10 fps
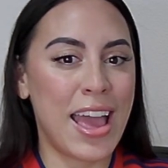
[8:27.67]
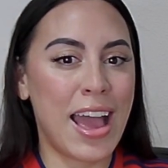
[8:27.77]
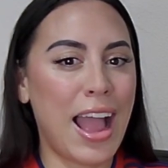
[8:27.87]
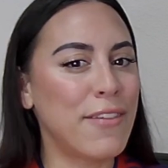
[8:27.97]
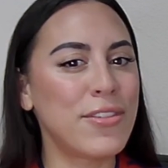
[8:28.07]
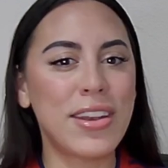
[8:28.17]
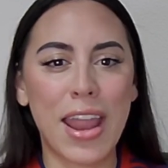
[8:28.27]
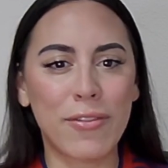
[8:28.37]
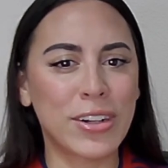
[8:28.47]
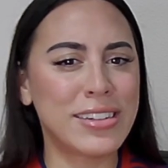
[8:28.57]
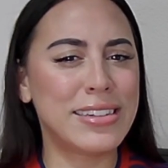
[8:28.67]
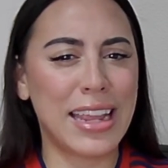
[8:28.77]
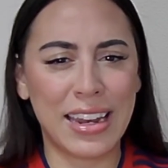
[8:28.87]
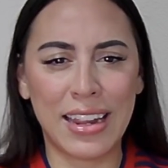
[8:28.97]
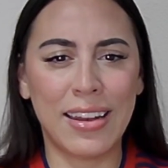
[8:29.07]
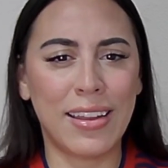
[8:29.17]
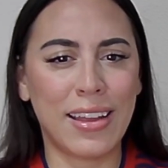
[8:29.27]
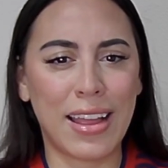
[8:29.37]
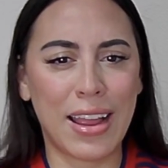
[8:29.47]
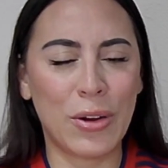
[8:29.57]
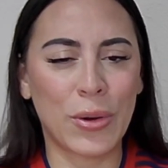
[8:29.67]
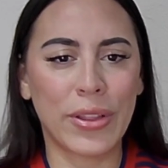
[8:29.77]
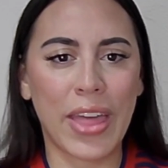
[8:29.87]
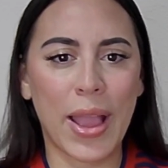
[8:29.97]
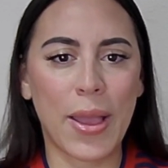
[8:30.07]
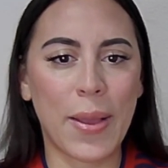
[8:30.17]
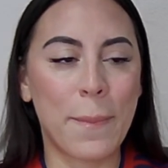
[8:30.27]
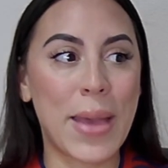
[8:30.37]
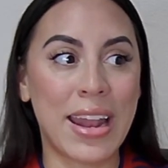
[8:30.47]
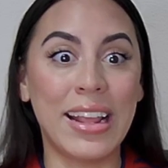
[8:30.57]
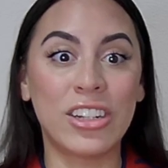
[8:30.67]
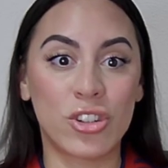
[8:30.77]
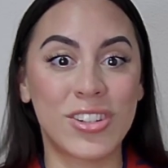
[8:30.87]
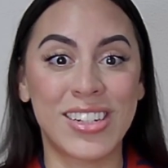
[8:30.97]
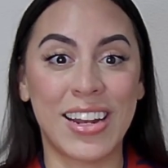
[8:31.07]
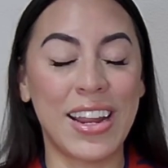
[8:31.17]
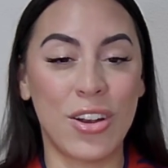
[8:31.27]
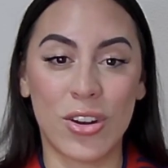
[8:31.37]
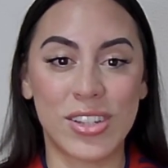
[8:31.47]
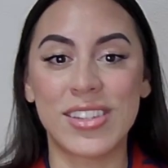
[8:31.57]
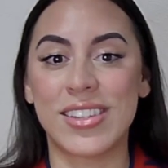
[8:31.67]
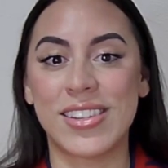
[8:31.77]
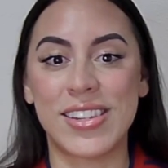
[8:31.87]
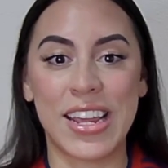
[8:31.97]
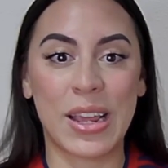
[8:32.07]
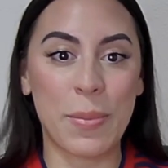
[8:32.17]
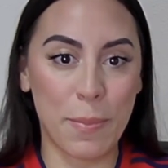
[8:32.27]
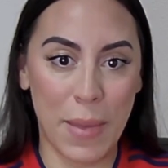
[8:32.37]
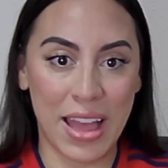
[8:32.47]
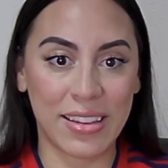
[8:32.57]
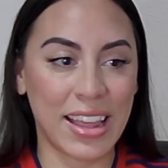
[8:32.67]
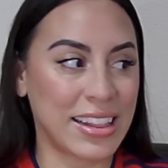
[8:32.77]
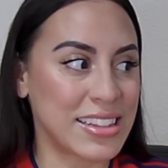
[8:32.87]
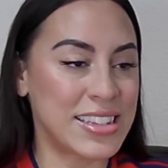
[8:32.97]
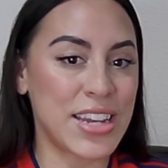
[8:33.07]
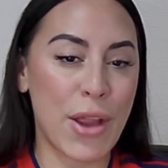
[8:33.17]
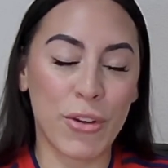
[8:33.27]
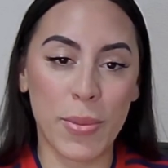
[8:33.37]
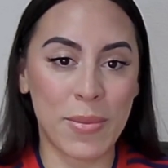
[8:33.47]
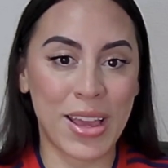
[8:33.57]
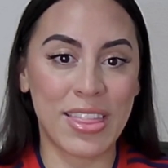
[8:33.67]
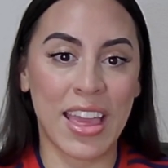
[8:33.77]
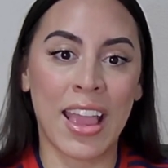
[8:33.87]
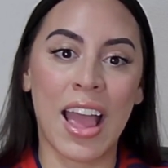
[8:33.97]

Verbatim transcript: I've never dated or like been interested in narcissistic men. Like that's never been my thing.